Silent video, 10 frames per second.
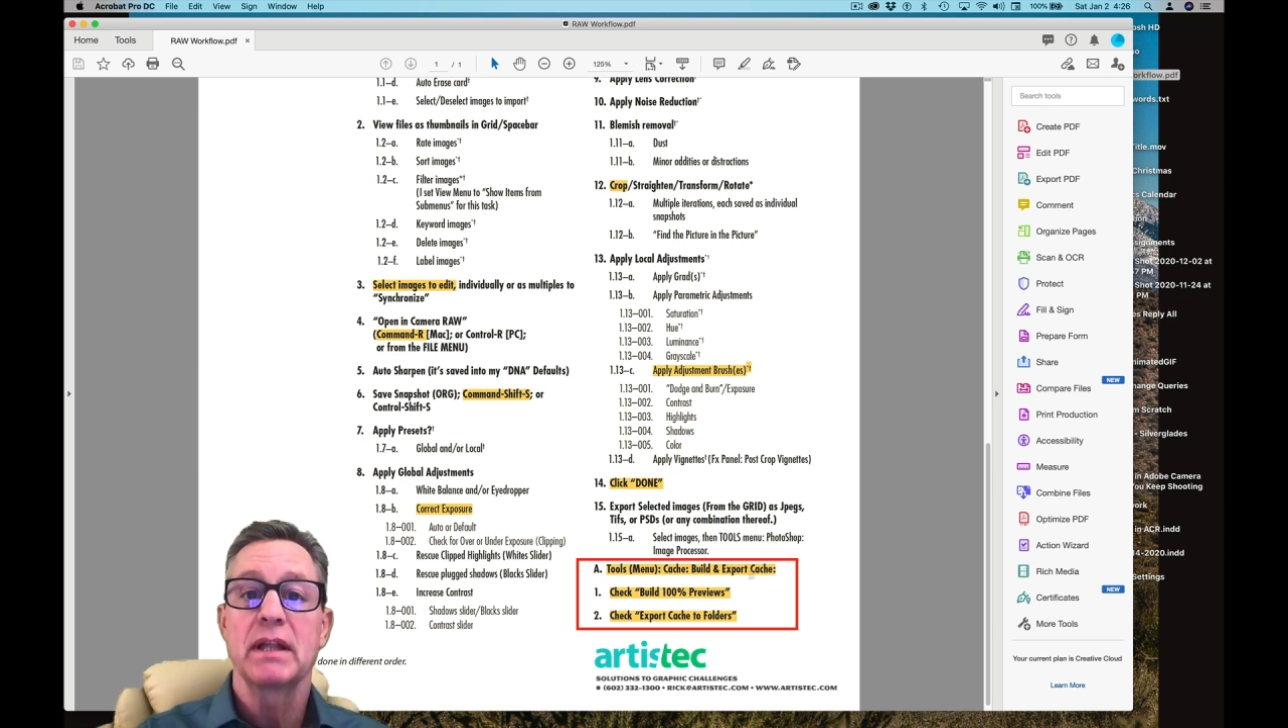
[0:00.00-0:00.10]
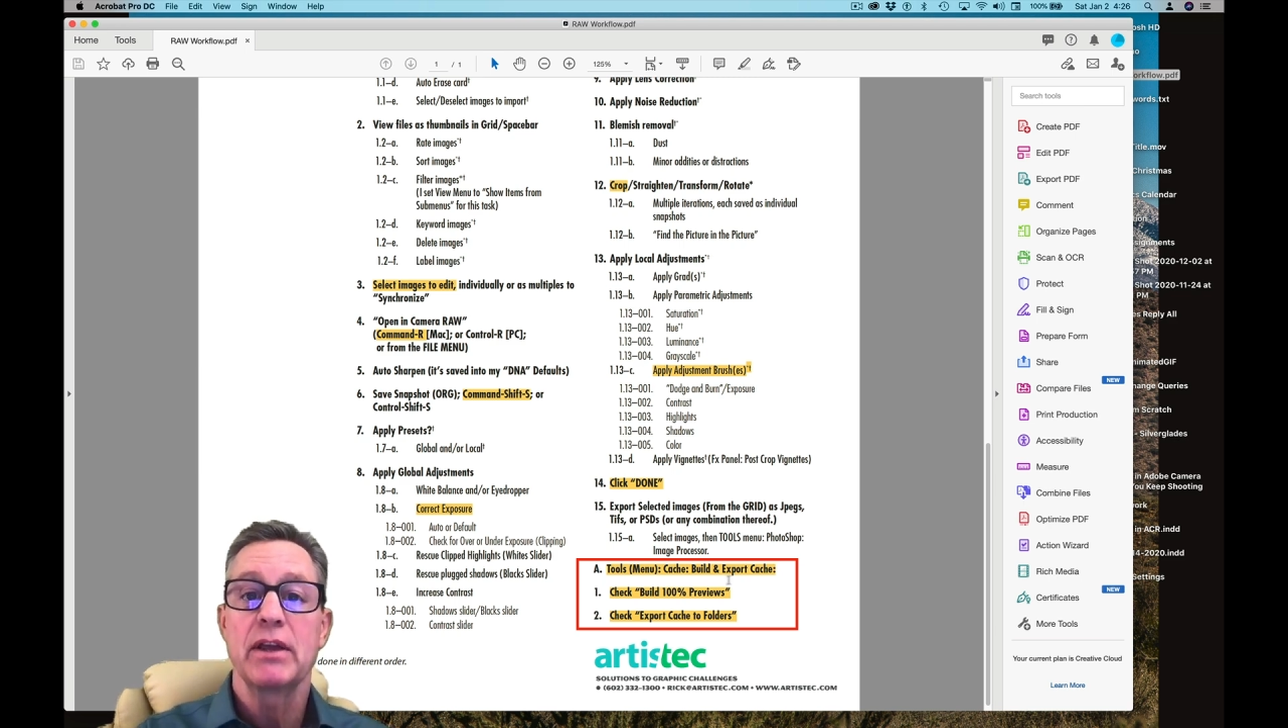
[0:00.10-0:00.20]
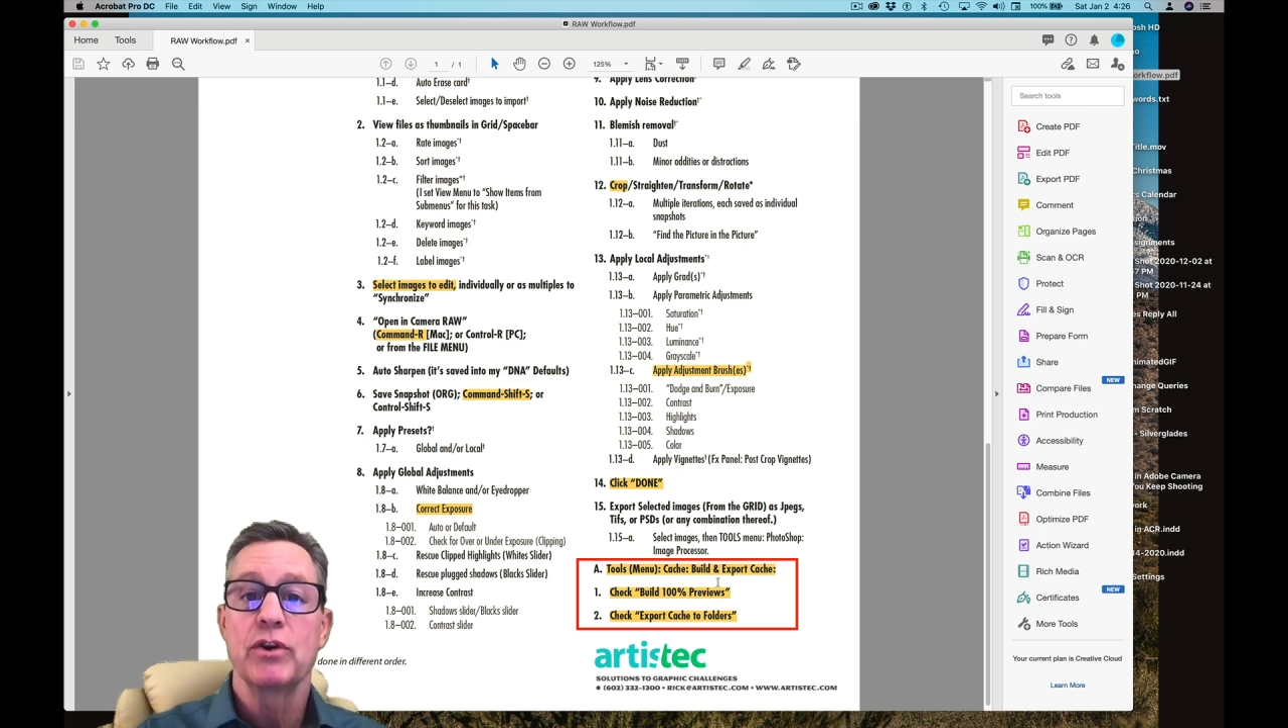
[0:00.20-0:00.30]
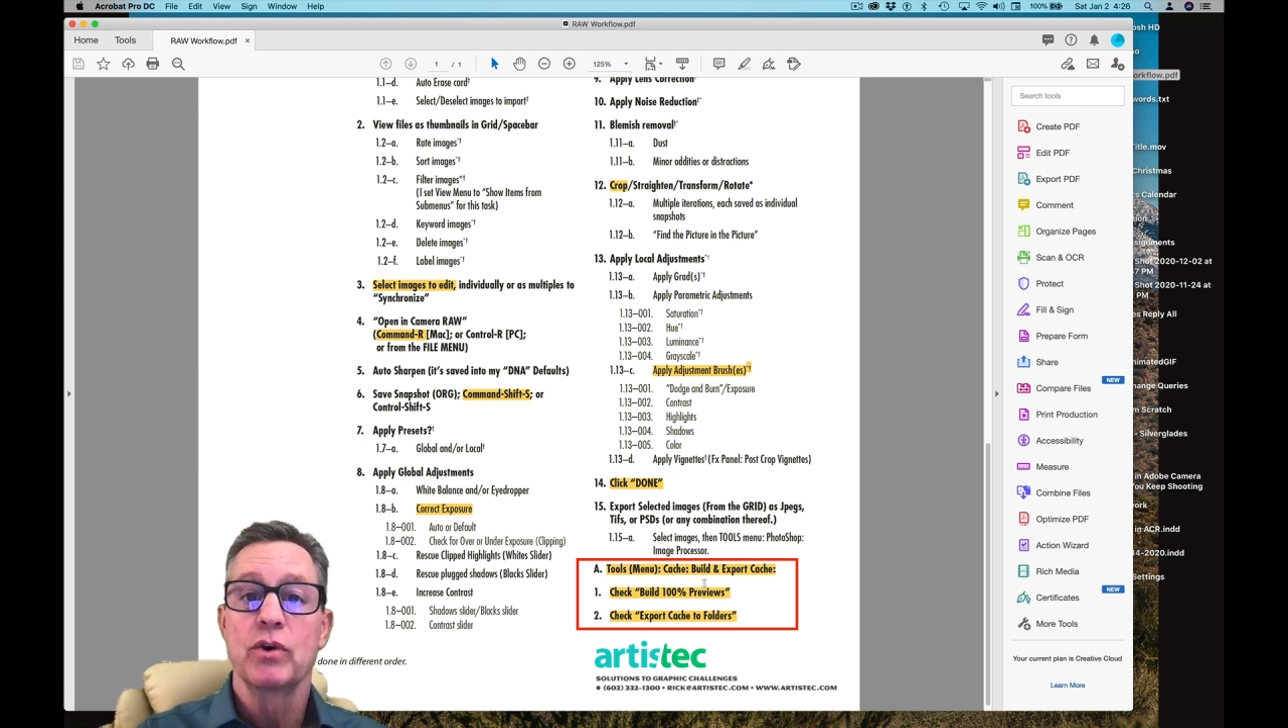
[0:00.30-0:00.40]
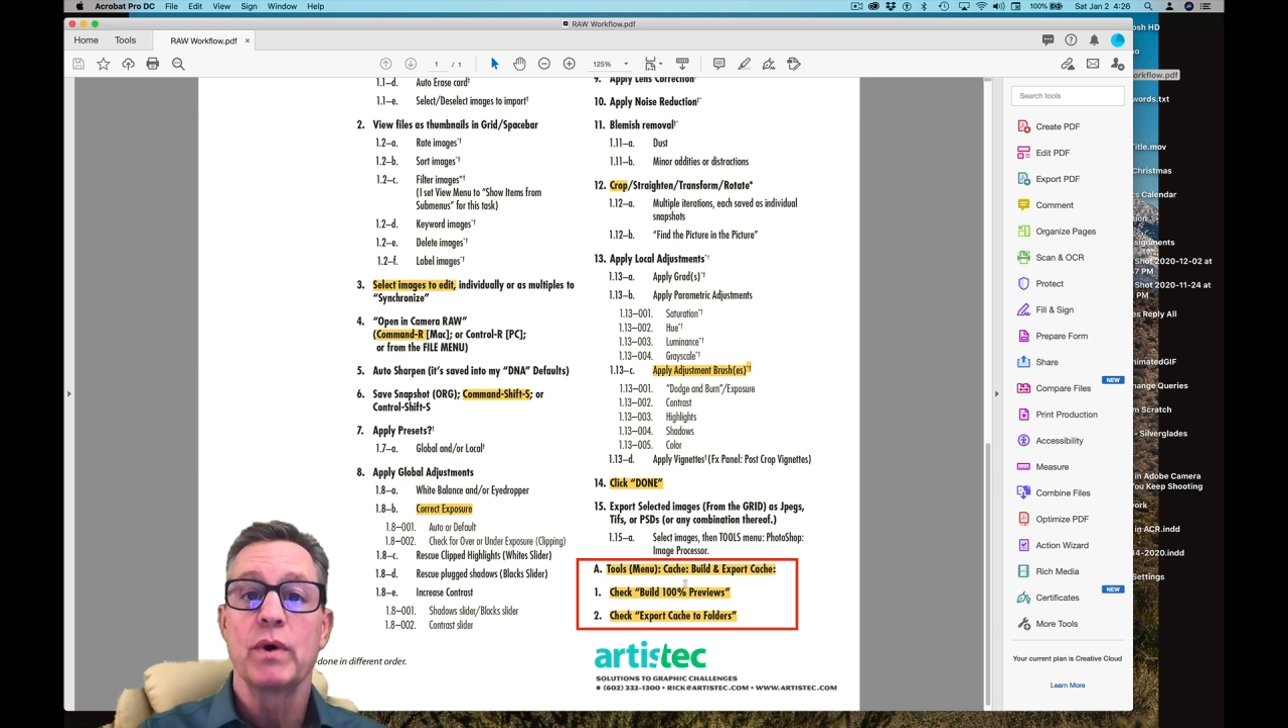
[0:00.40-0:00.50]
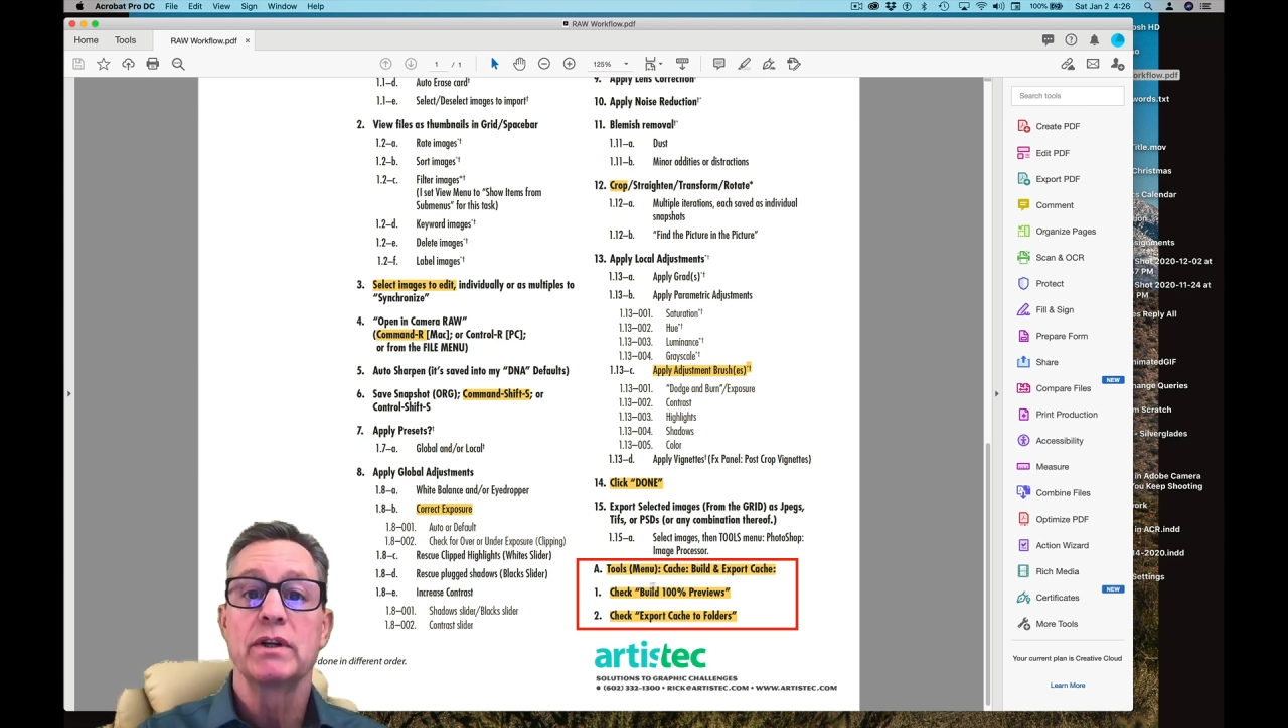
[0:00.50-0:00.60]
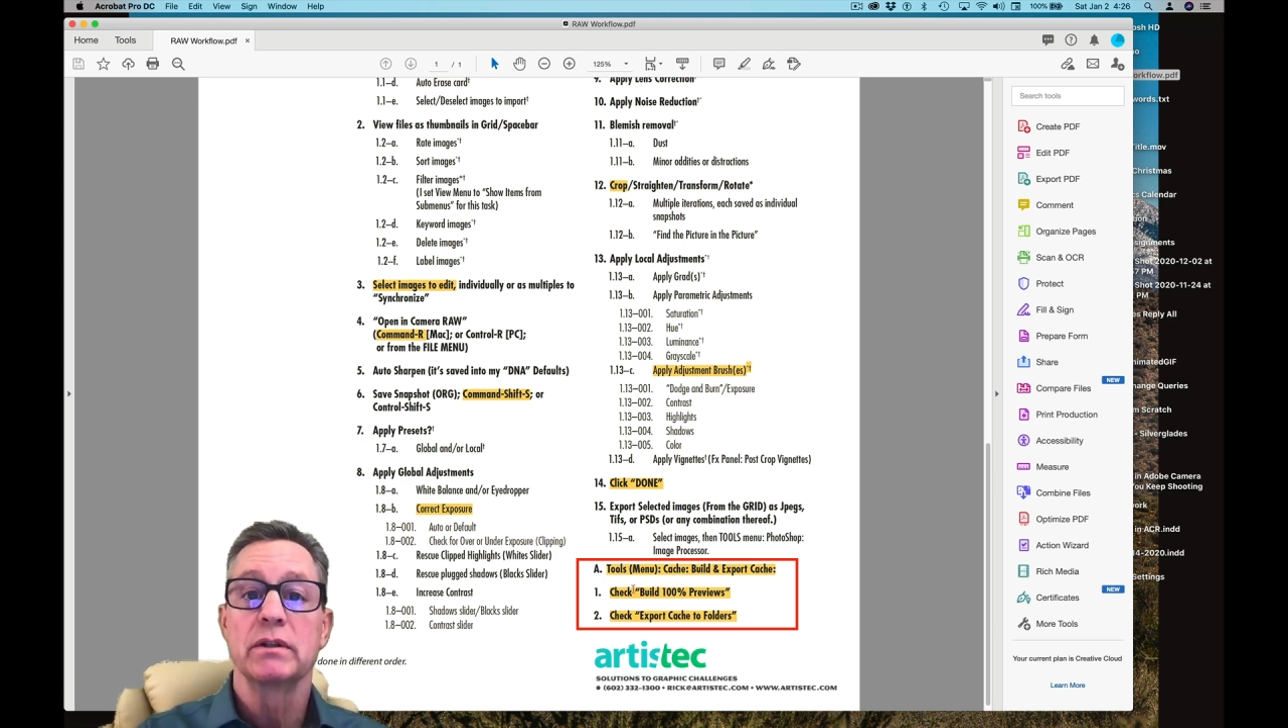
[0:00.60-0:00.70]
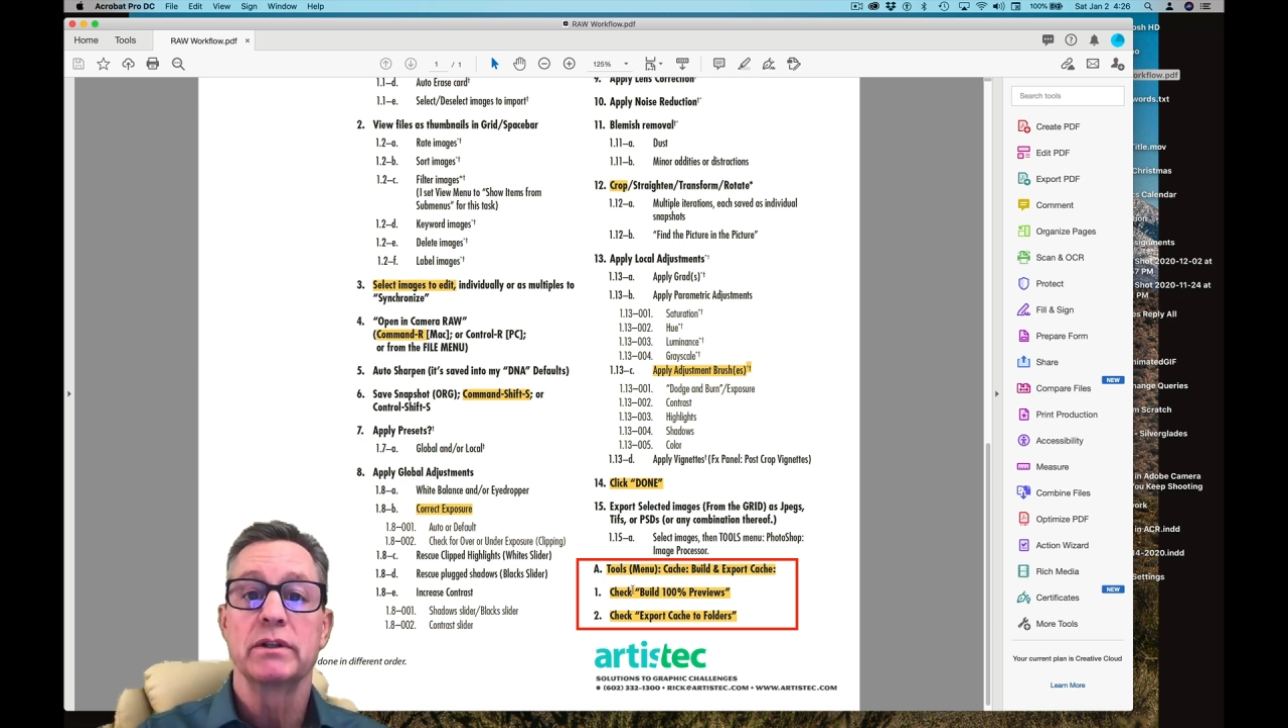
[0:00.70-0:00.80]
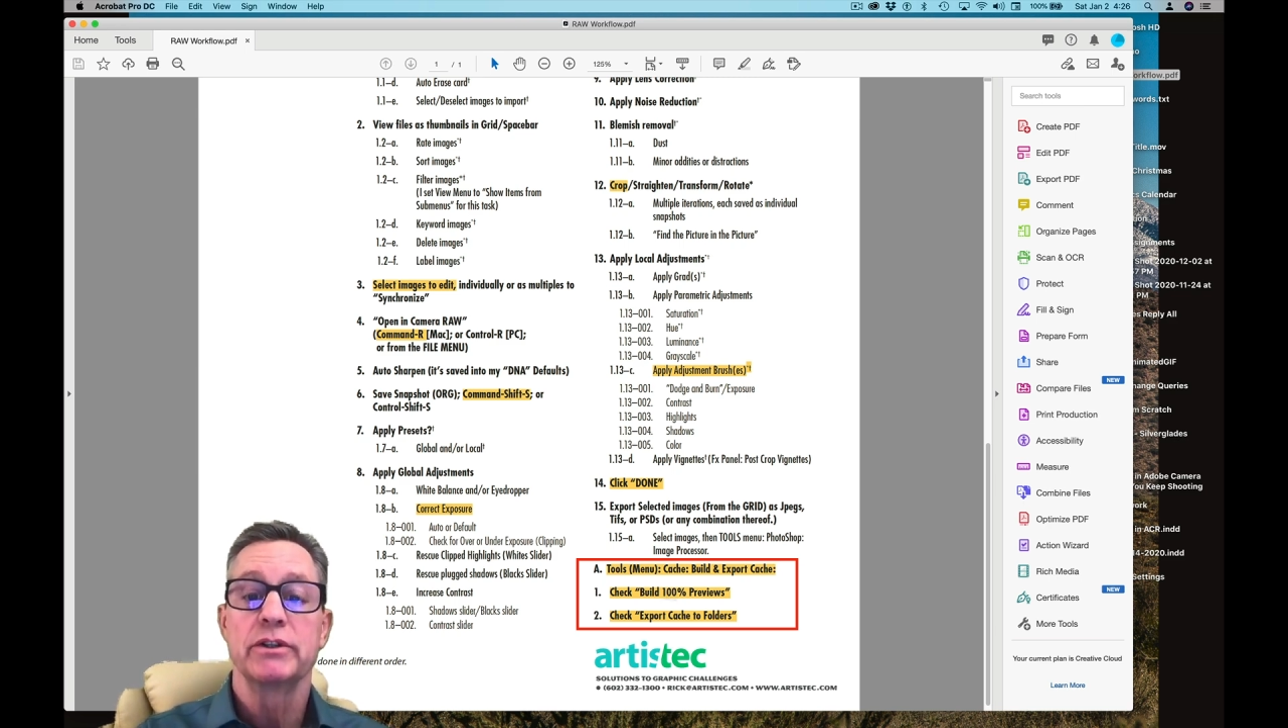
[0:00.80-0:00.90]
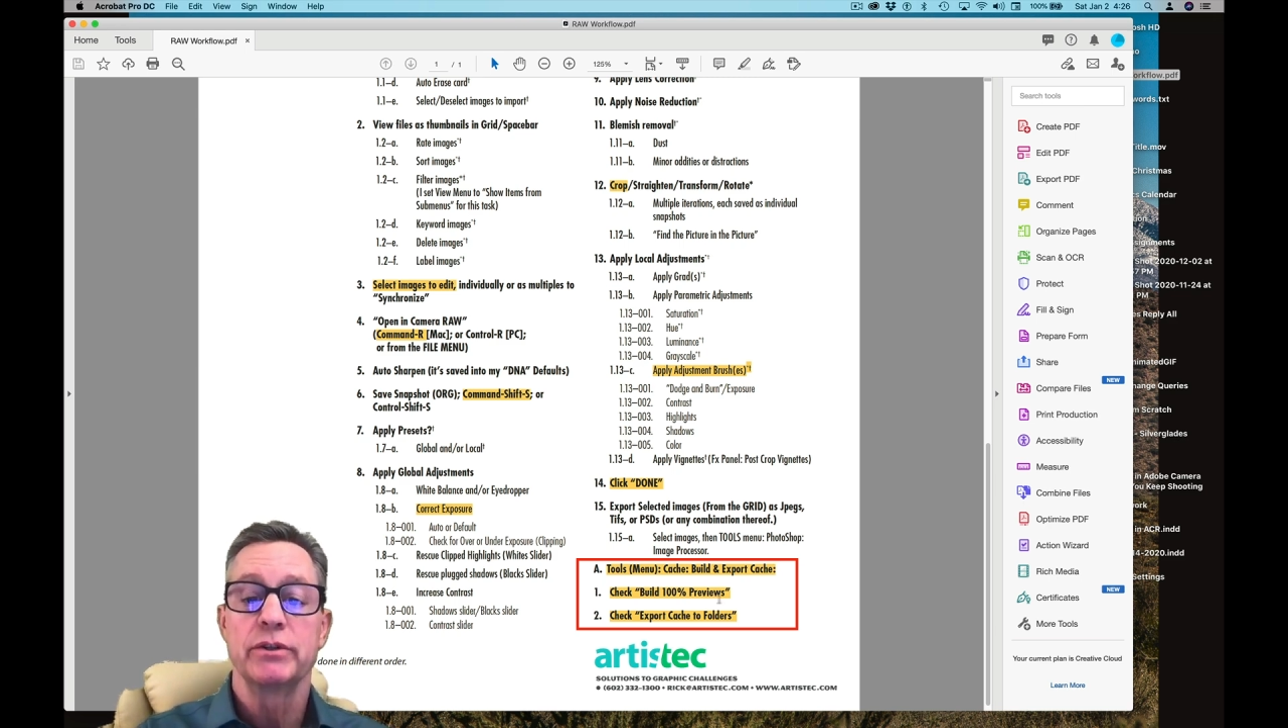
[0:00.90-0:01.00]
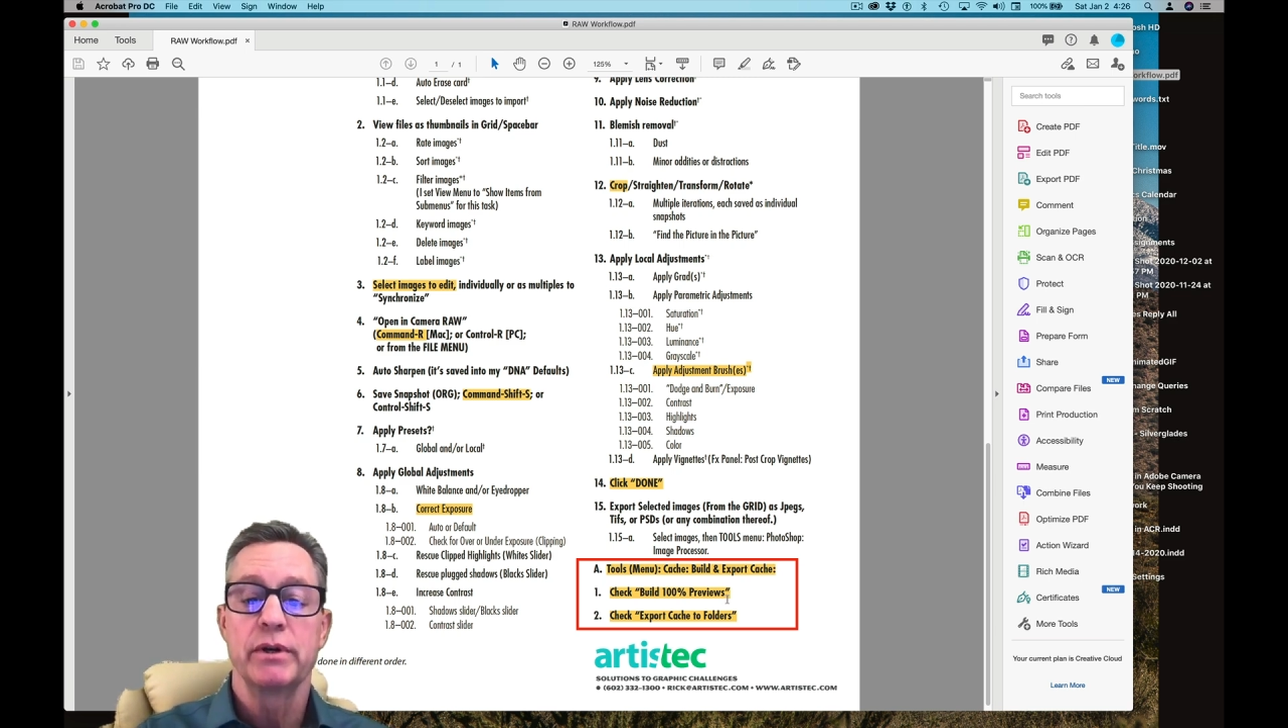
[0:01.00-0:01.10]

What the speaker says: that you're going to learn to do